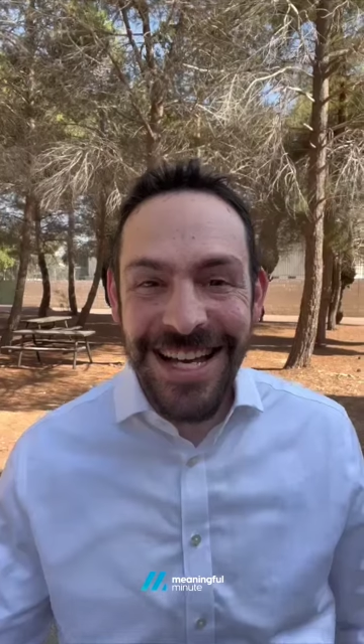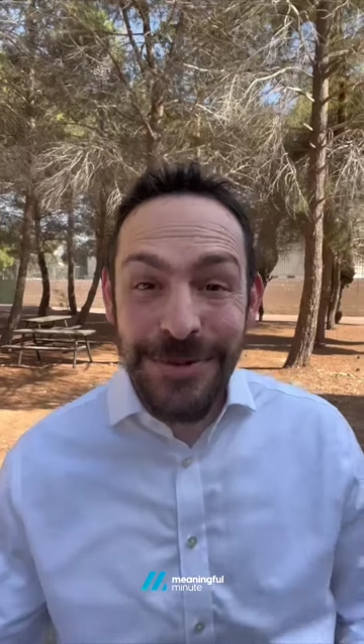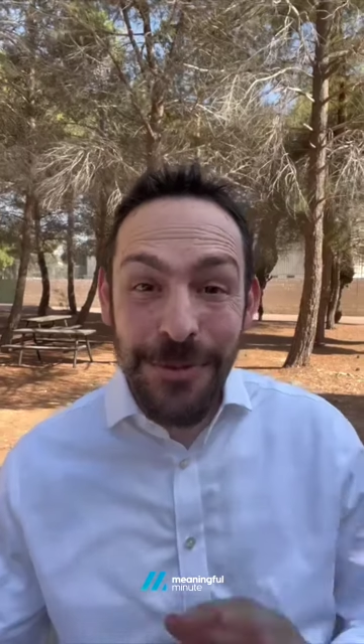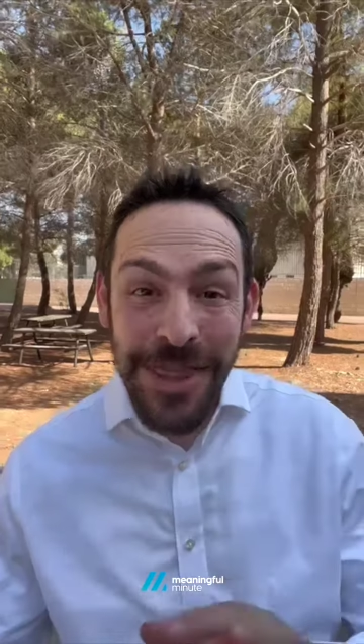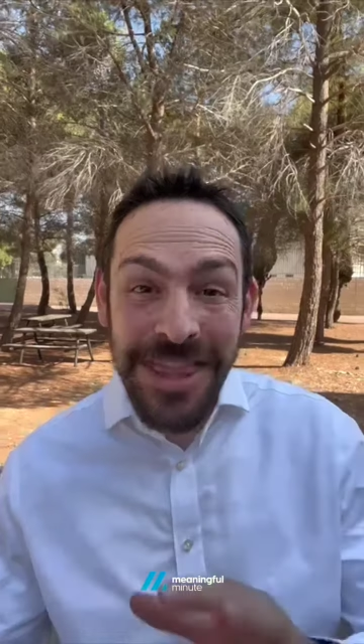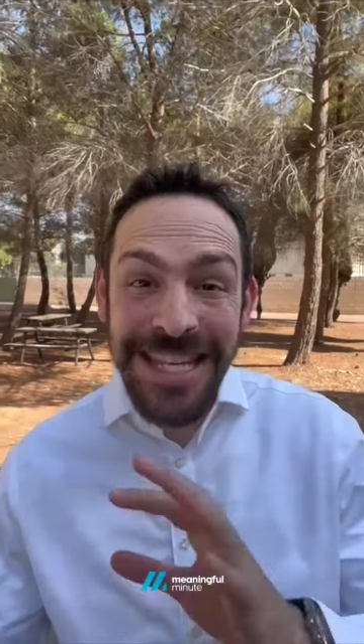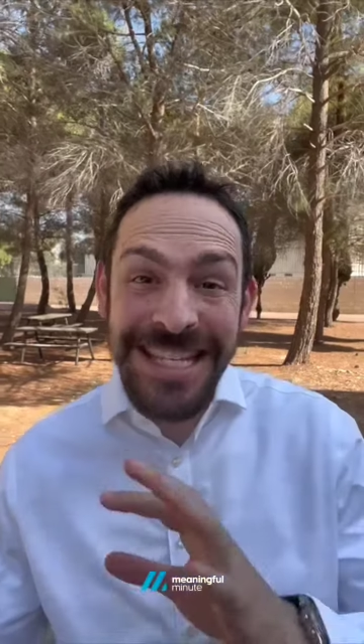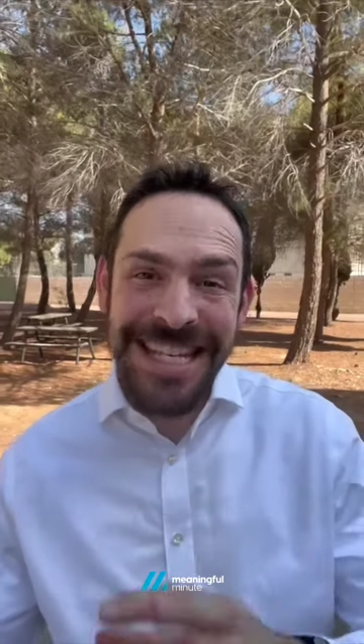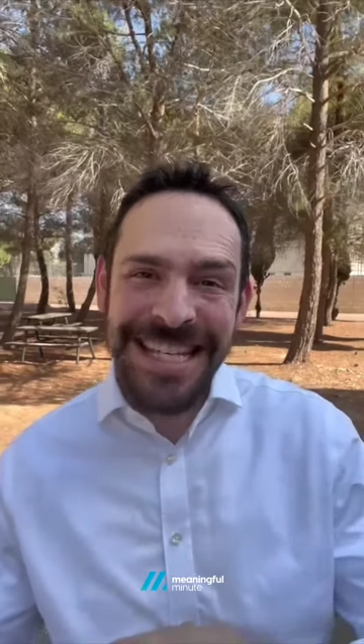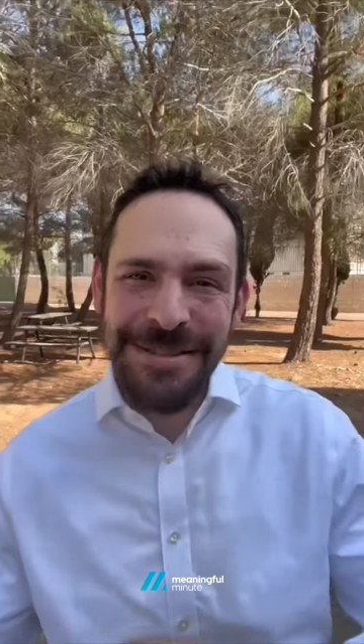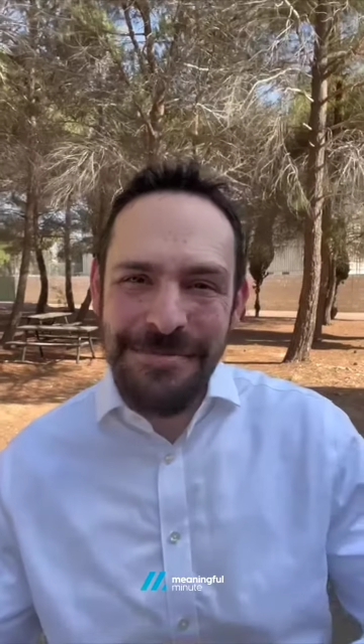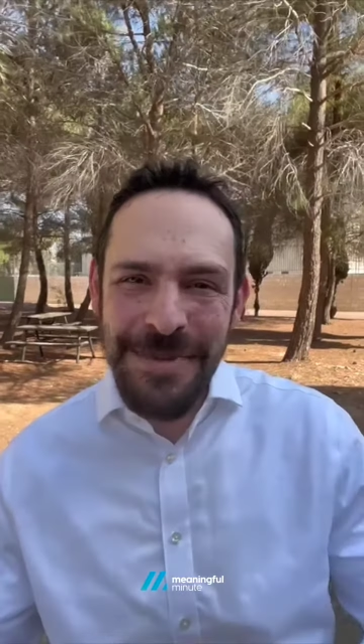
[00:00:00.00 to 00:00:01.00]
It's one thing to
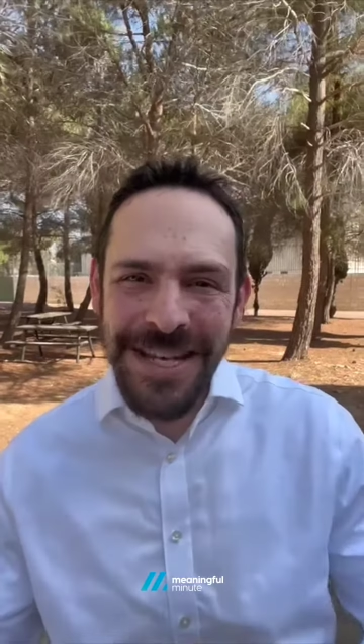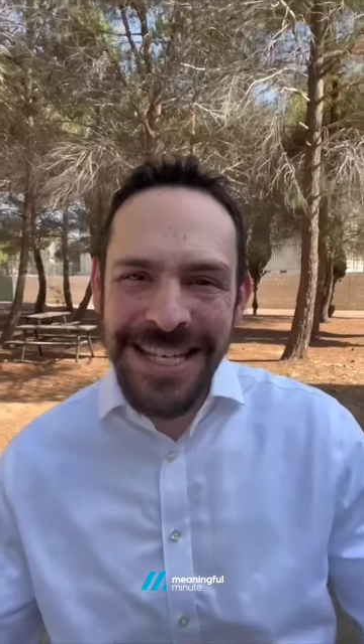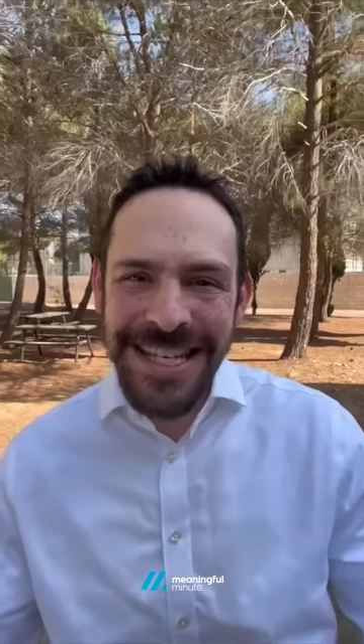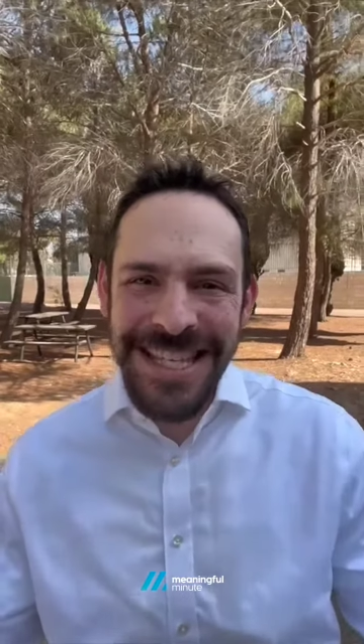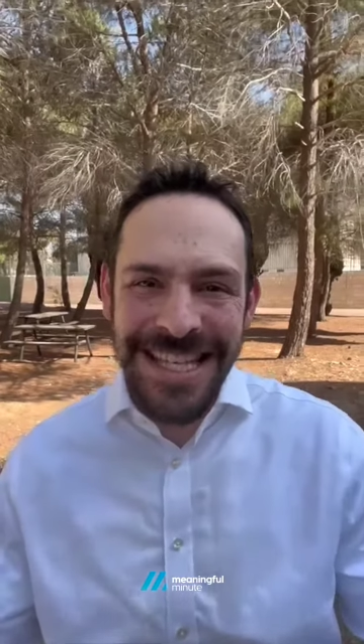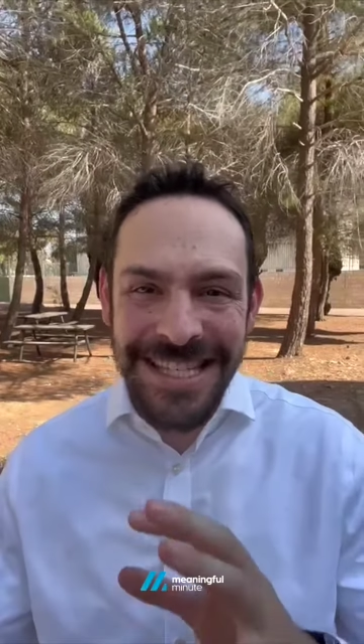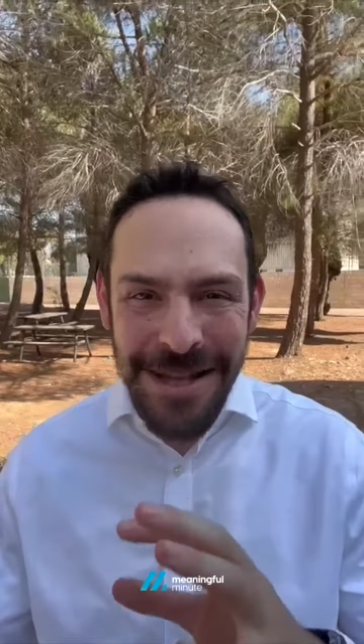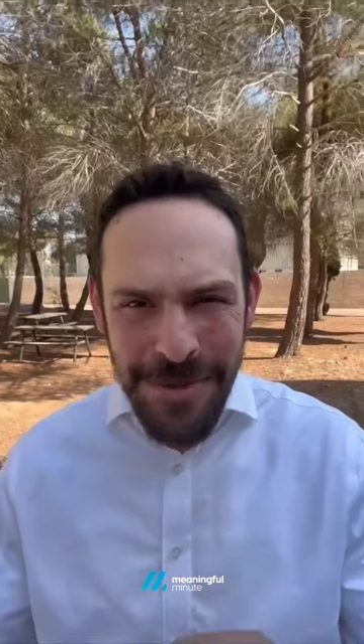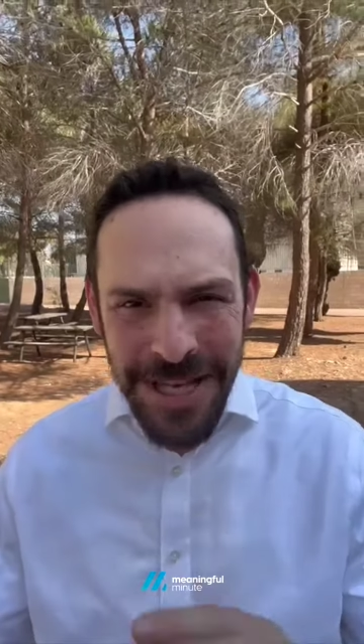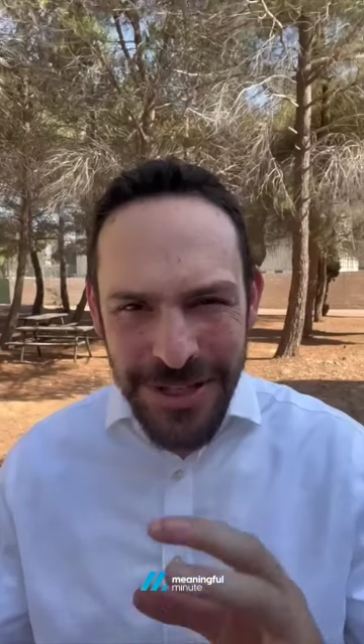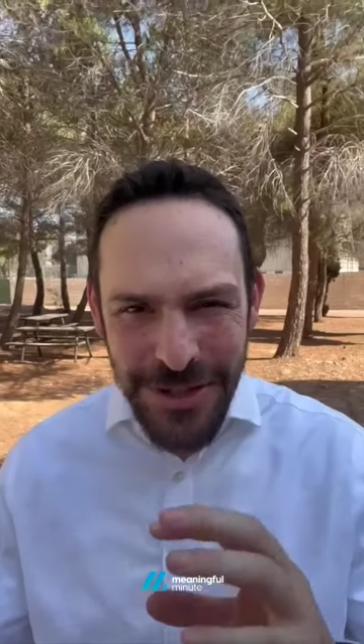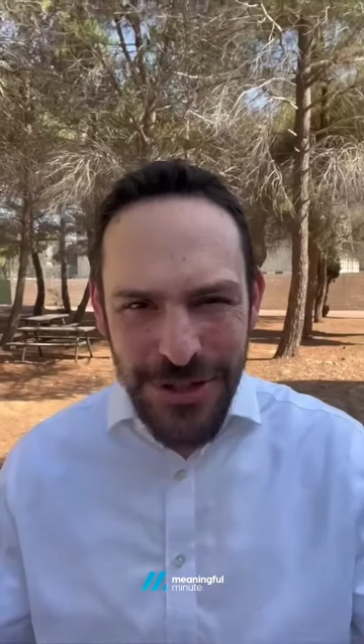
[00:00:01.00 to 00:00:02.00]
admit that
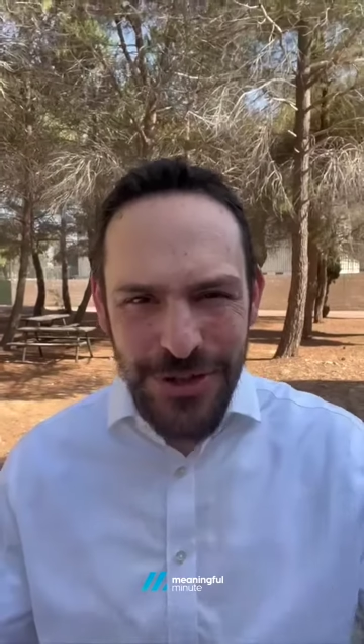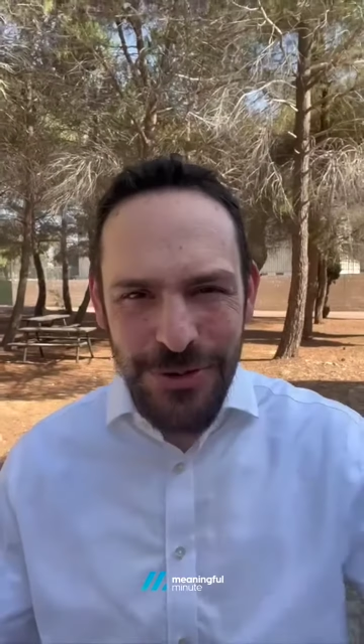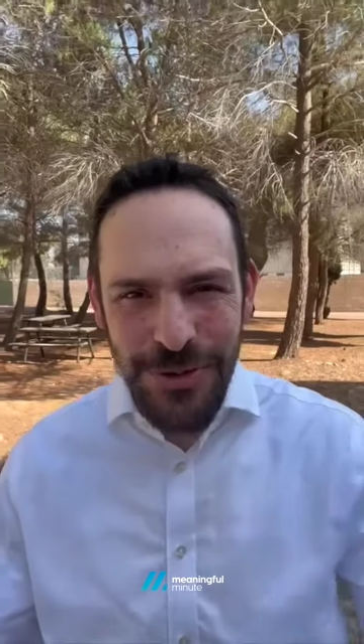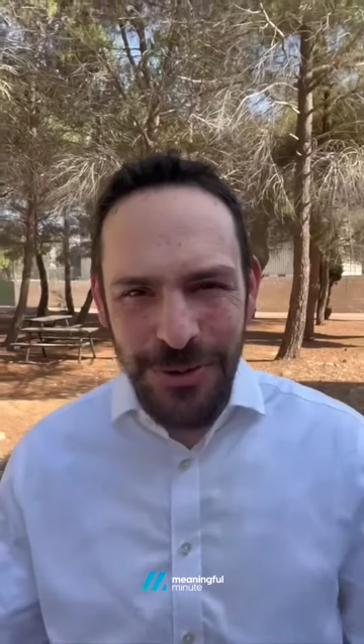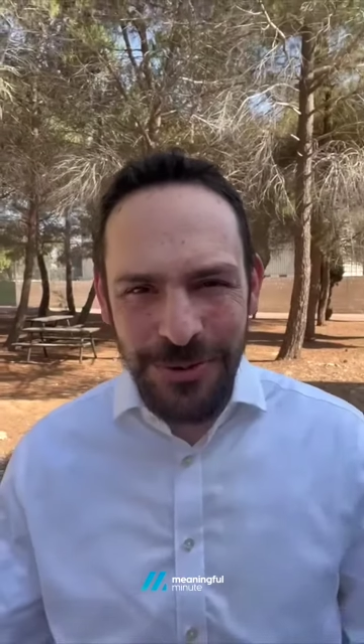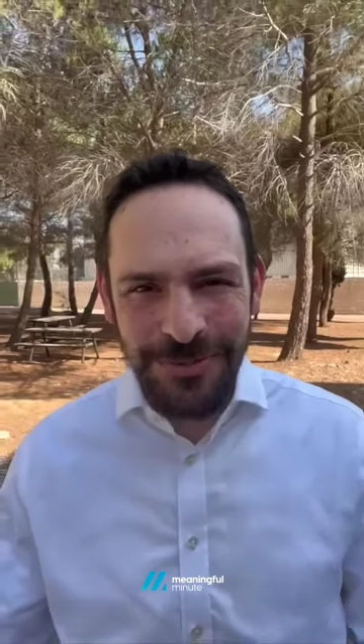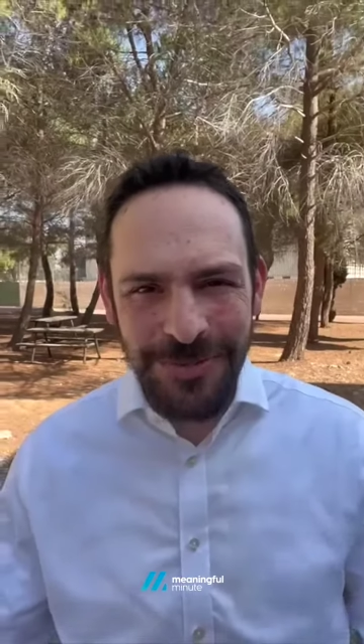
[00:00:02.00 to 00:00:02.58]
something is true,